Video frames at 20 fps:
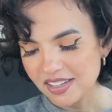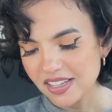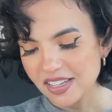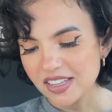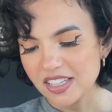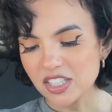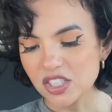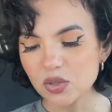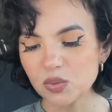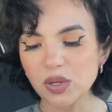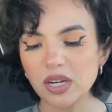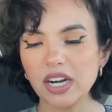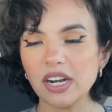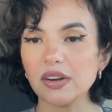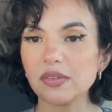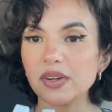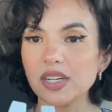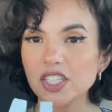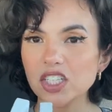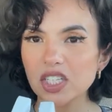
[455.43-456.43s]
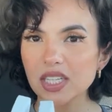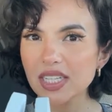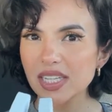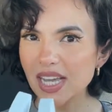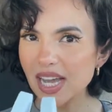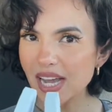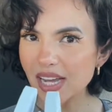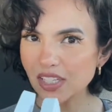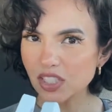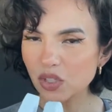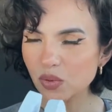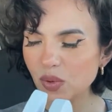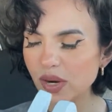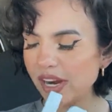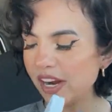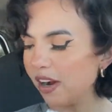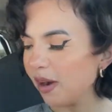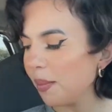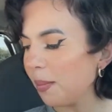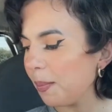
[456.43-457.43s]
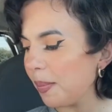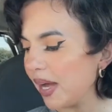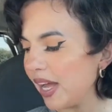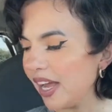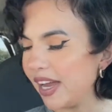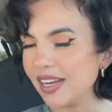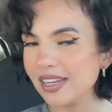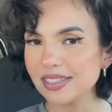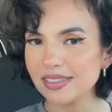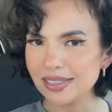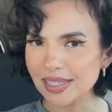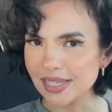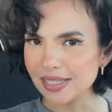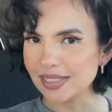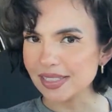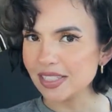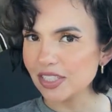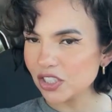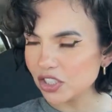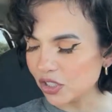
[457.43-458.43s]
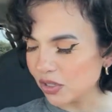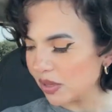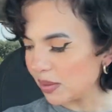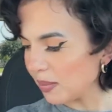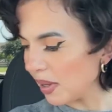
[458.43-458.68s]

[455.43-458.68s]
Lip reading: This is what I originally had to wear, but Daisy chewed them